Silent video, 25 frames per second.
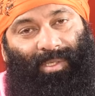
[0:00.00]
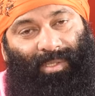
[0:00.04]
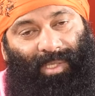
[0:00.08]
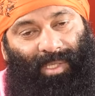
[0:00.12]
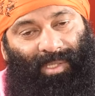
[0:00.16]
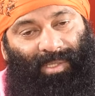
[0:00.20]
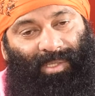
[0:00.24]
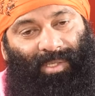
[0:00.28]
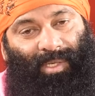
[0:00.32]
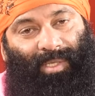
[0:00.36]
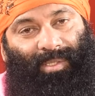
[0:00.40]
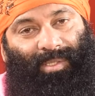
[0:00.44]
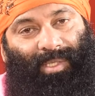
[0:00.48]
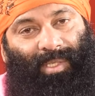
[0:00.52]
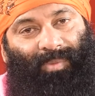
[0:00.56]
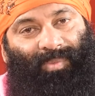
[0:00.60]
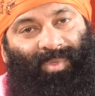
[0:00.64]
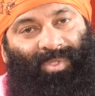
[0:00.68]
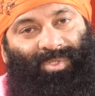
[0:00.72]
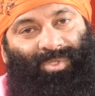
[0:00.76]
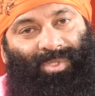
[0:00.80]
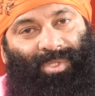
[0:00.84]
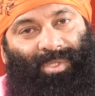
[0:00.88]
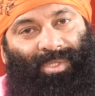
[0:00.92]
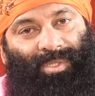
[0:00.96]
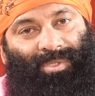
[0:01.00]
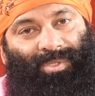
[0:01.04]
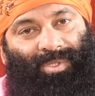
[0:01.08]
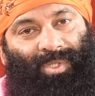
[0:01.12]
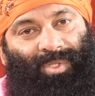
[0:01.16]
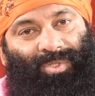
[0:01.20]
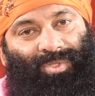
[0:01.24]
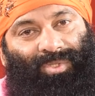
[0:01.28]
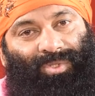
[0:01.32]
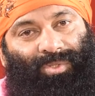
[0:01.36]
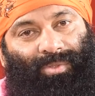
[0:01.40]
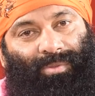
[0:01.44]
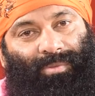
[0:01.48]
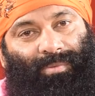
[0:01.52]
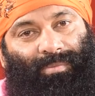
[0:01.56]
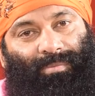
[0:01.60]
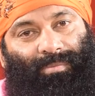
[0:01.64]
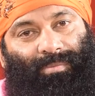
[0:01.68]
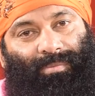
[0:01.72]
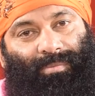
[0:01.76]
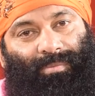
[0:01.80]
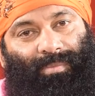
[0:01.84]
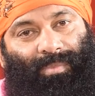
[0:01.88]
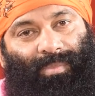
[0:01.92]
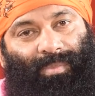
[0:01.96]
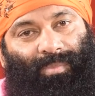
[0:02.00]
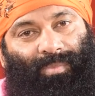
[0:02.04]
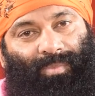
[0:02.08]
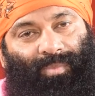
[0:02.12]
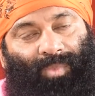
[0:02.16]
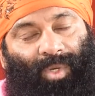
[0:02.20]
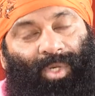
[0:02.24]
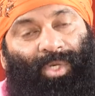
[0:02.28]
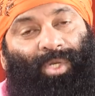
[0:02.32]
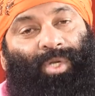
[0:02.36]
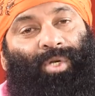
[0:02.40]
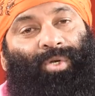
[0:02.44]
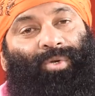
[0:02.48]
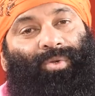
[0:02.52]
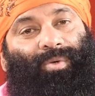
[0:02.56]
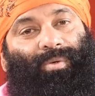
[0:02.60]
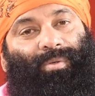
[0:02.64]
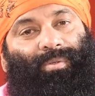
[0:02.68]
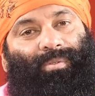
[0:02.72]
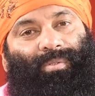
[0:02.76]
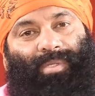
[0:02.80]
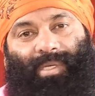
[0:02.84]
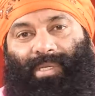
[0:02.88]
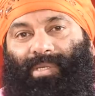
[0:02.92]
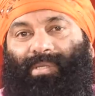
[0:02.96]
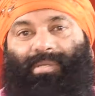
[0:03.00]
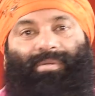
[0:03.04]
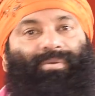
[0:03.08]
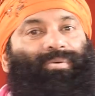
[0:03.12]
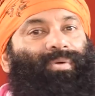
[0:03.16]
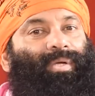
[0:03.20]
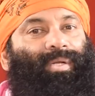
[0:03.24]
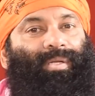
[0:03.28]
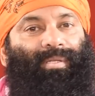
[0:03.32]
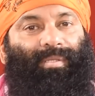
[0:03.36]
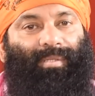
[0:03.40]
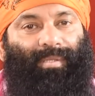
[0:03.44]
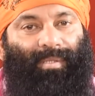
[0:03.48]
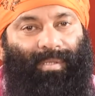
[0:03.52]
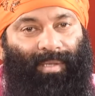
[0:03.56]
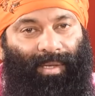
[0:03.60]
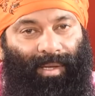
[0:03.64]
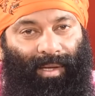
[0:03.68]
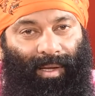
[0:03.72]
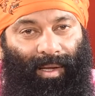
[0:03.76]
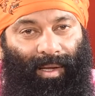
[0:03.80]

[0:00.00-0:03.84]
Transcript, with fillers: Neither I'll tell my children also. What do you do? They didn't do anything.